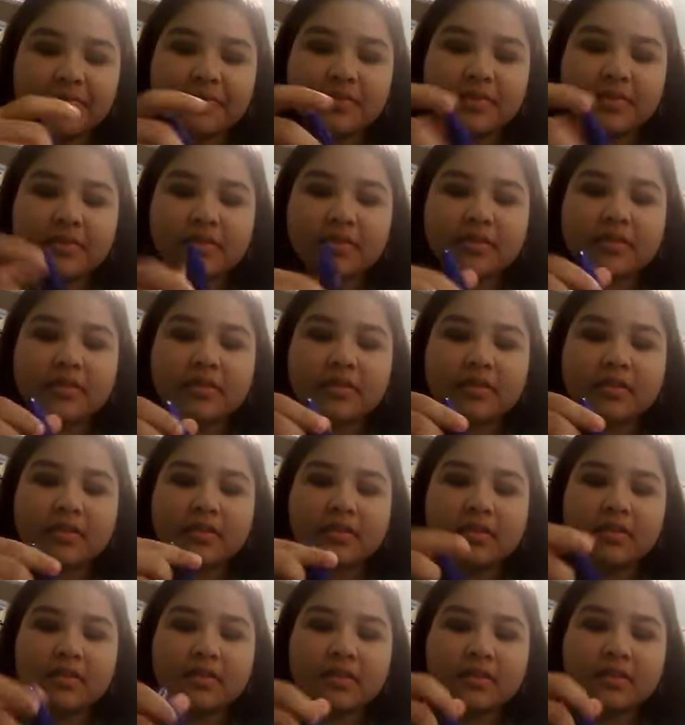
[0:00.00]

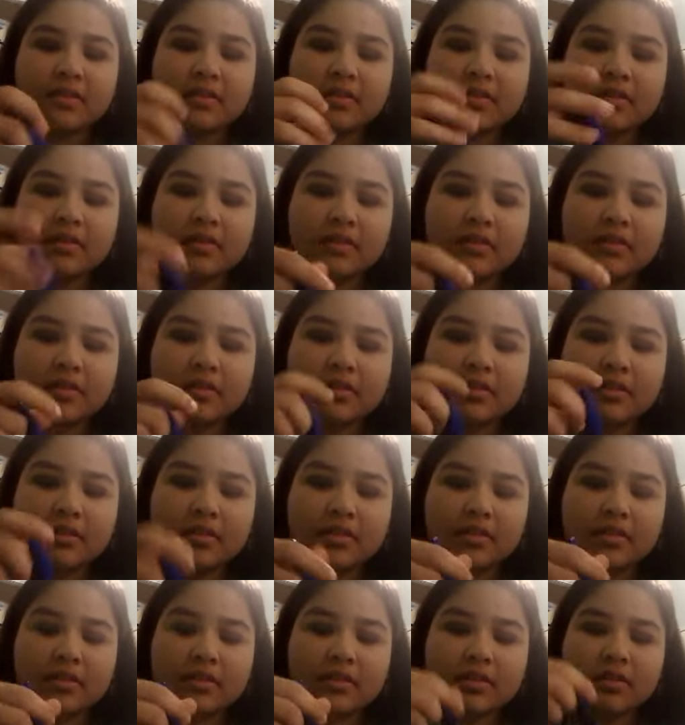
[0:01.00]

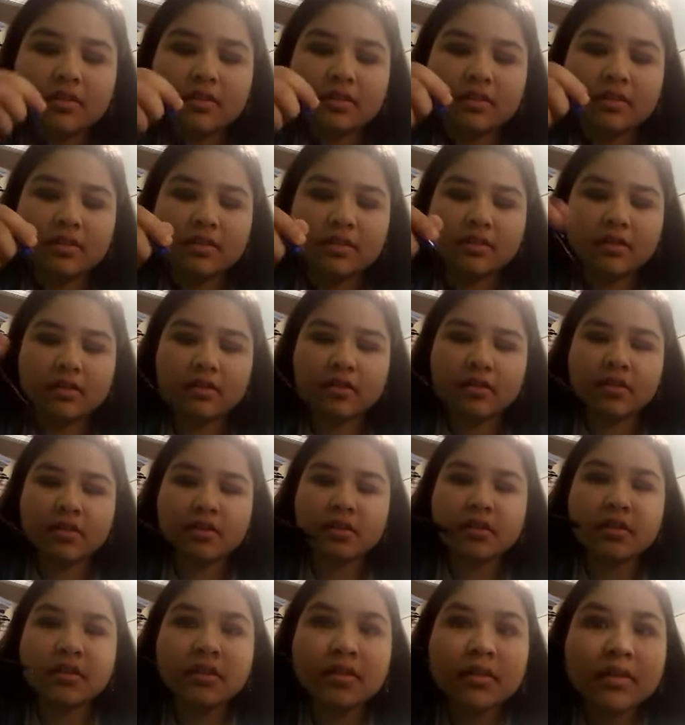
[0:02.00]

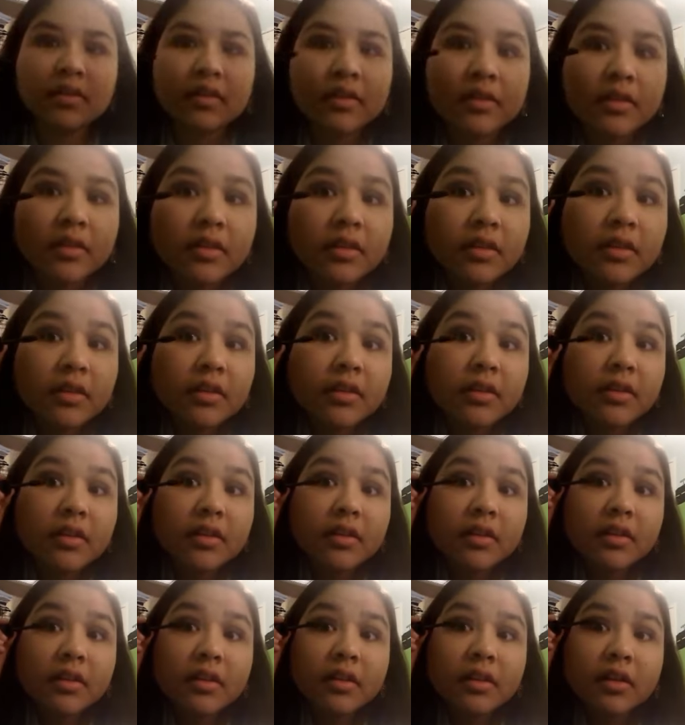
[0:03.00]

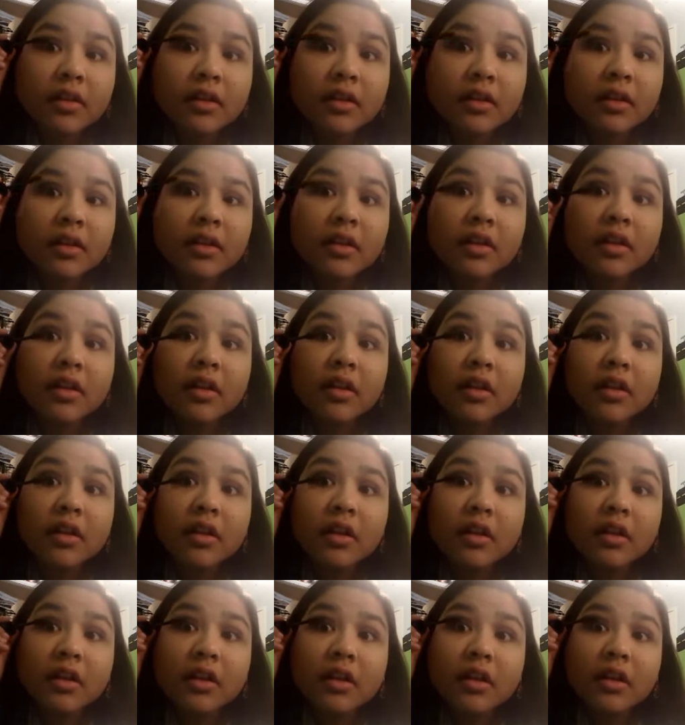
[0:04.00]

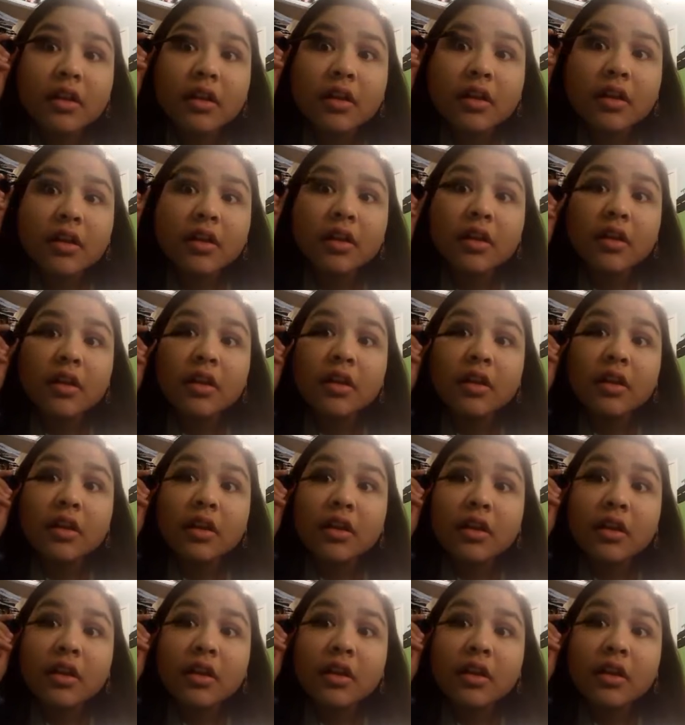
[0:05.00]
[no speech]